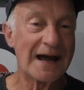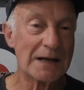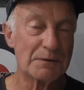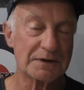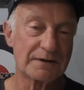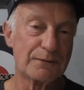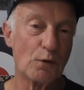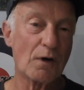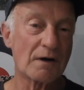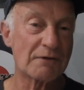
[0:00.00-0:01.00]
element
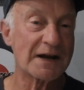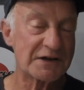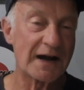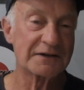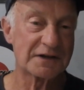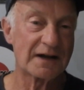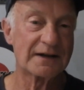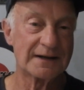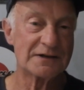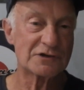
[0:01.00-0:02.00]
for a radiator
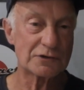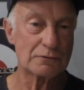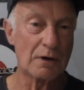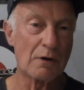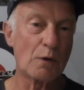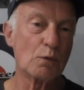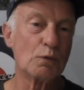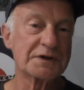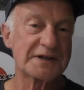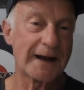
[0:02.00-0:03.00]
into a hot
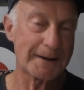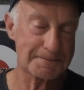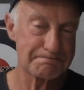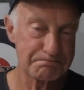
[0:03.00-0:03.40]
water tank